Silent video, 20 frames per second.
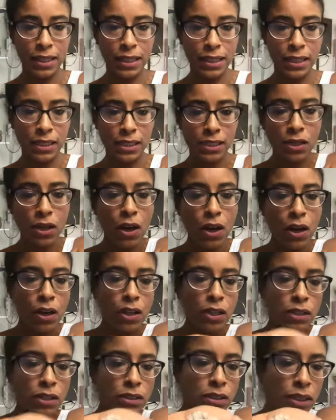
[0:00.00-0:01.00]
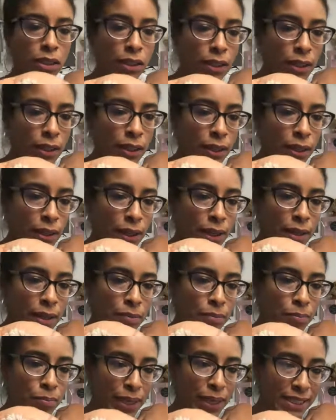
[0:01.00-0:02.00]
It's called
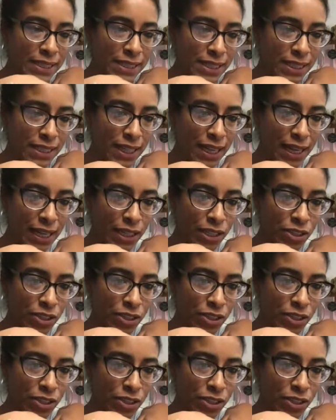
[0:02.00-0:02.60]
bentonite.